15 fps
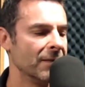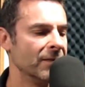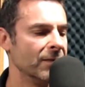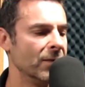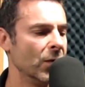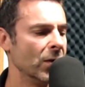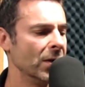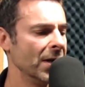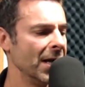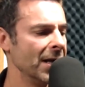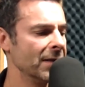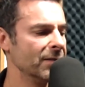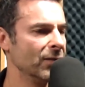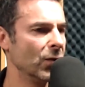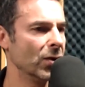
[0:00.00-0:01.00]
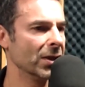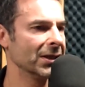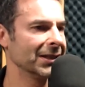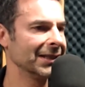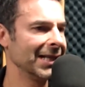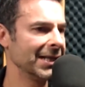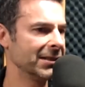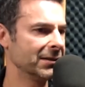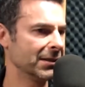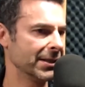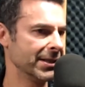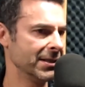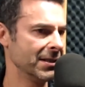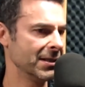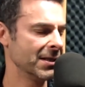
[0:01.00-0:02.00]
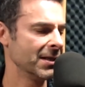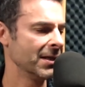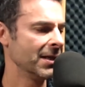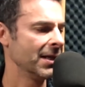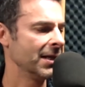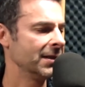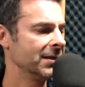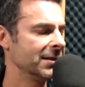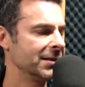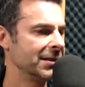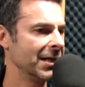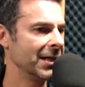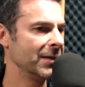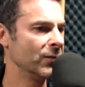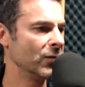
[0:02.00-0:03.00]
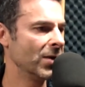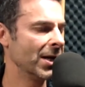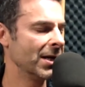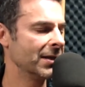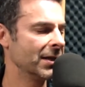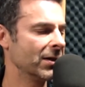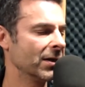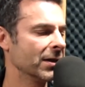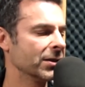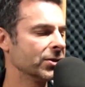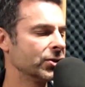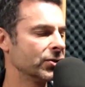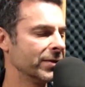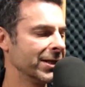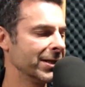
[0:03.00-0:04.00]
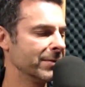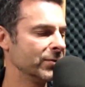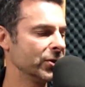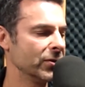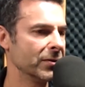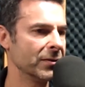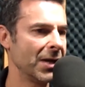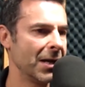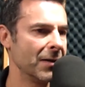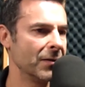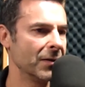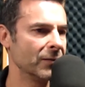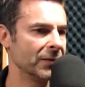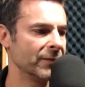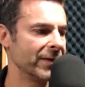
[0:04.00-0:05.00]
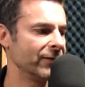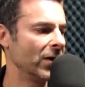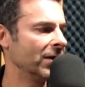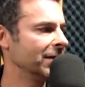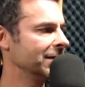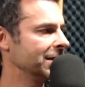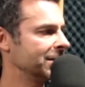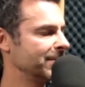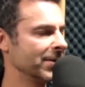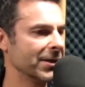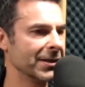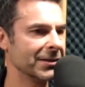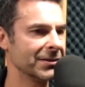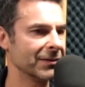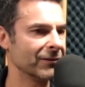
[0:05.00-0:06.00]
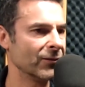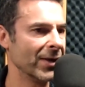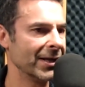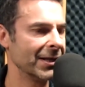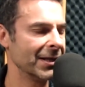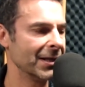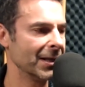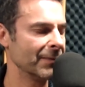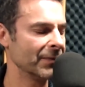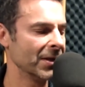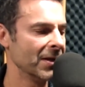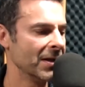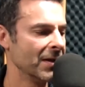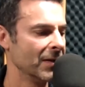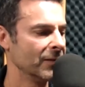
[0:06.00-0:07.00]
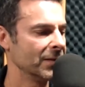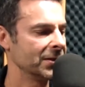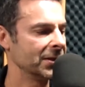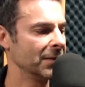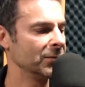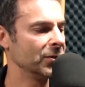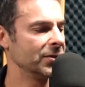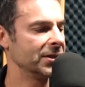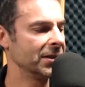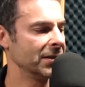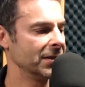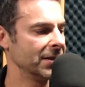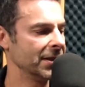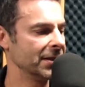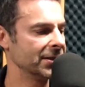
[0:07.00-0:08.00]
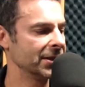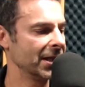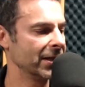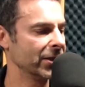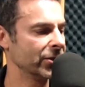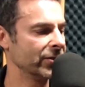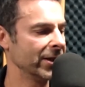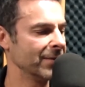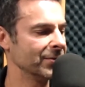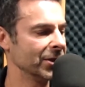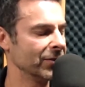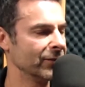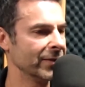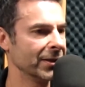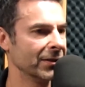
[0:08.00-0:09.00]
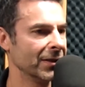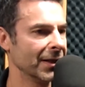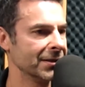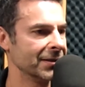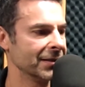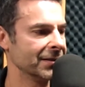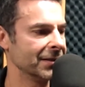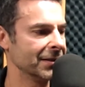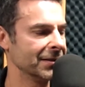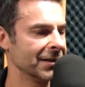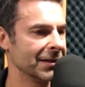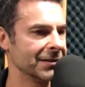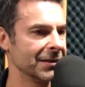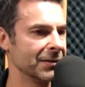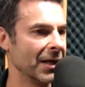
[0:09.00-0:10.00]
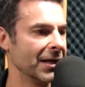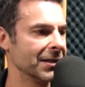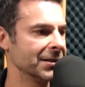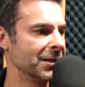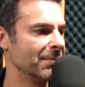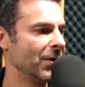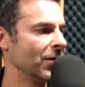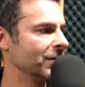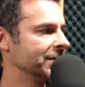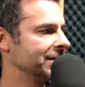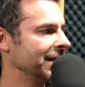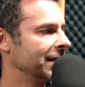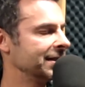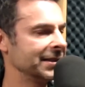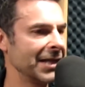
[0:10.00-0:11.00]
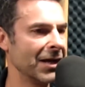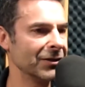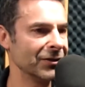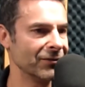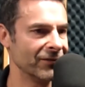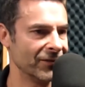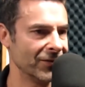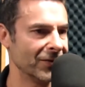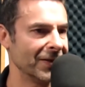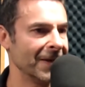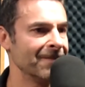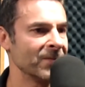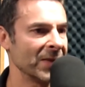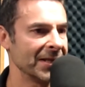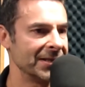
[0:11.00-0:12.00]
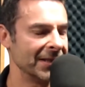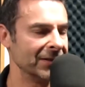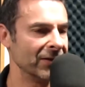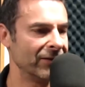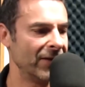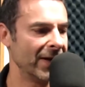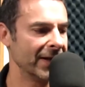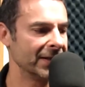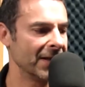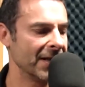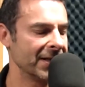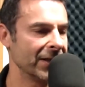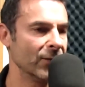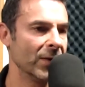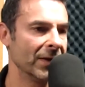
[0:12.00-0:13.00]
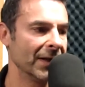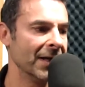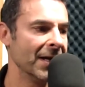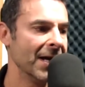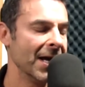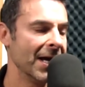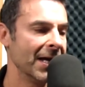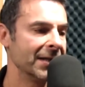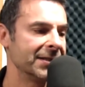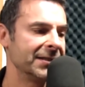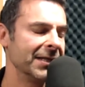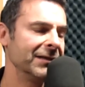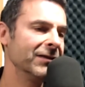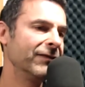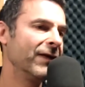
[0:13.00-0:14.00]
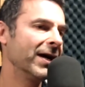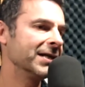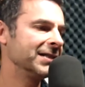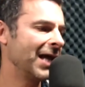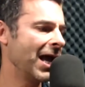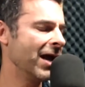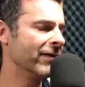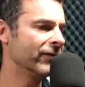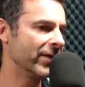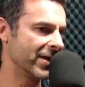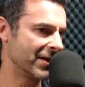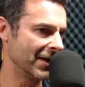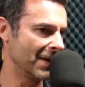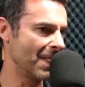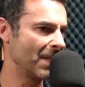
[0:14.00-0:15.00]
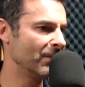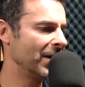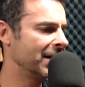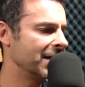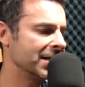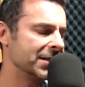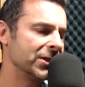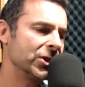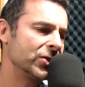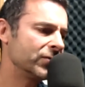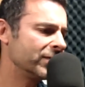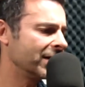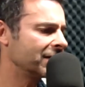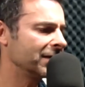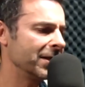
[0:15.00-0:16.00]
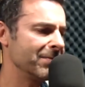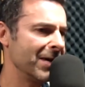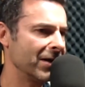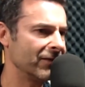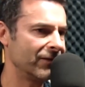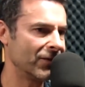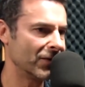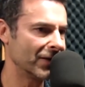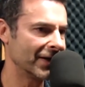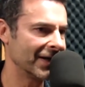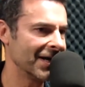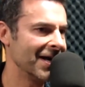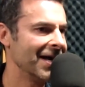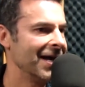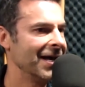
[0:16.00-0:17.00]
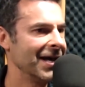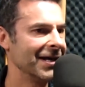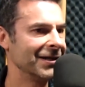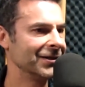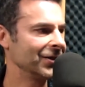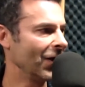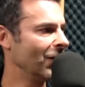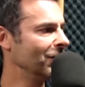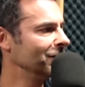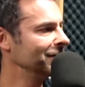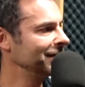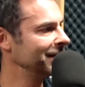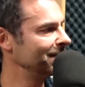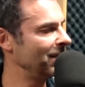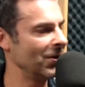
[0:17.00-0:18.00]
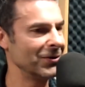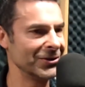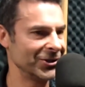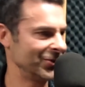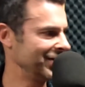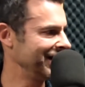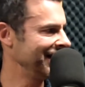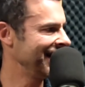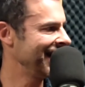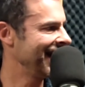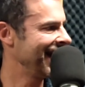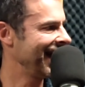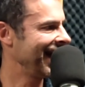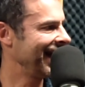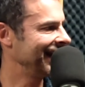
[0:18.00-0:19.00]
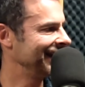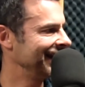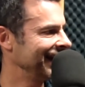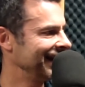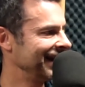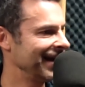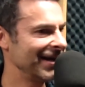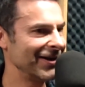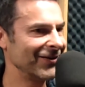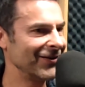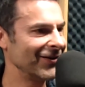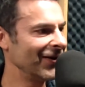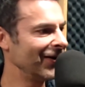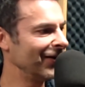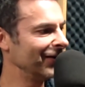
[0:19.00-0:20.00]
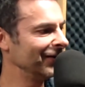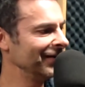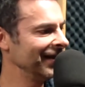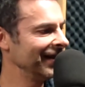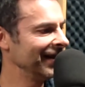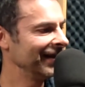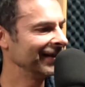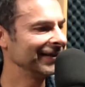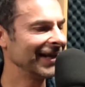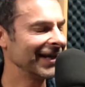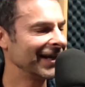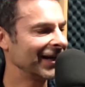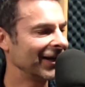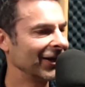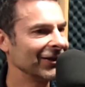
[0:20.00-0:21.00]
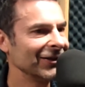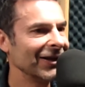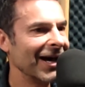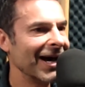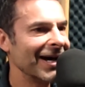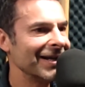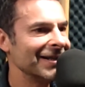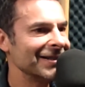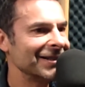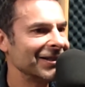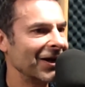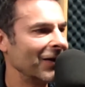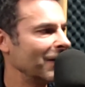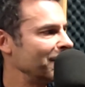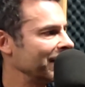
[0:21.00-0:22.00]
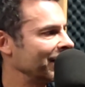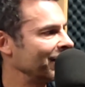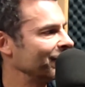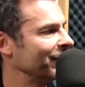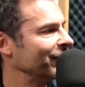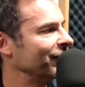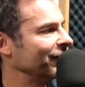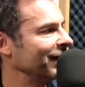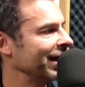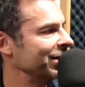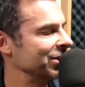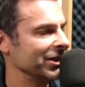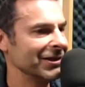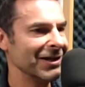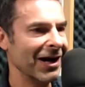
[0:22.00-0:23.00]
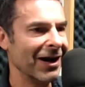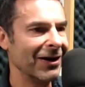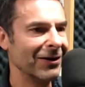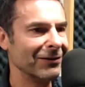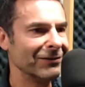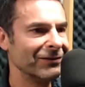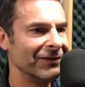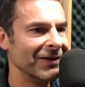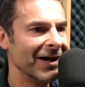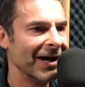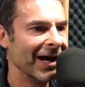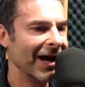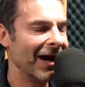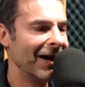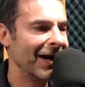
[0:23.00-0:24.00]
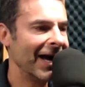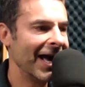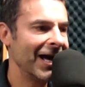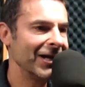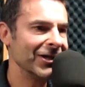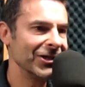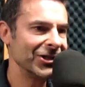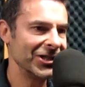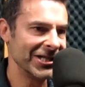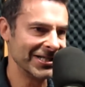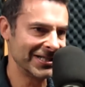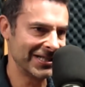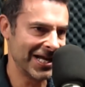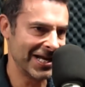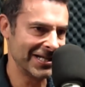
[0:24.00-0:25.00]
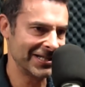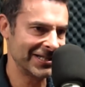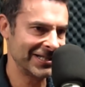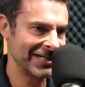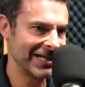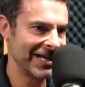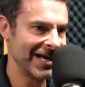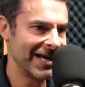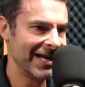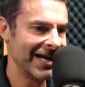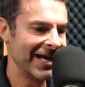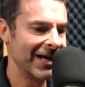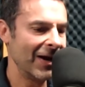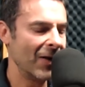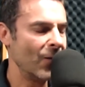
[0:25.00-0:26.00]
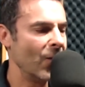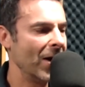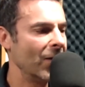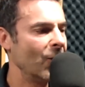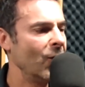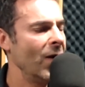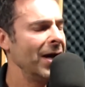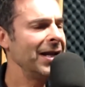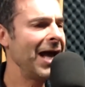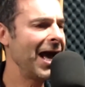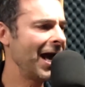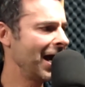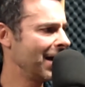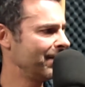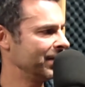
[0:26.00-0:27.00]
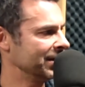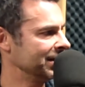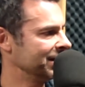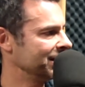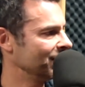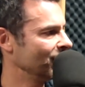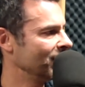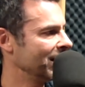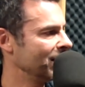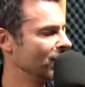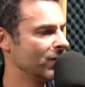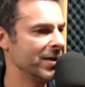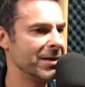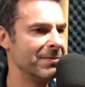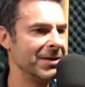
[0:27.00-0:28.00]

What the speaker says: more and more lightly in the same way that our dreams, how we've all had the experience of waking up with some lucidity inside our dreams and realize this is, as the poet said, sound and fury signifying nothing. Well, it signifies everything, but it is strictly metaphoric. It is only poetry. And they're all like a kaleidoscopic reflection of energy states. Well, what happens when we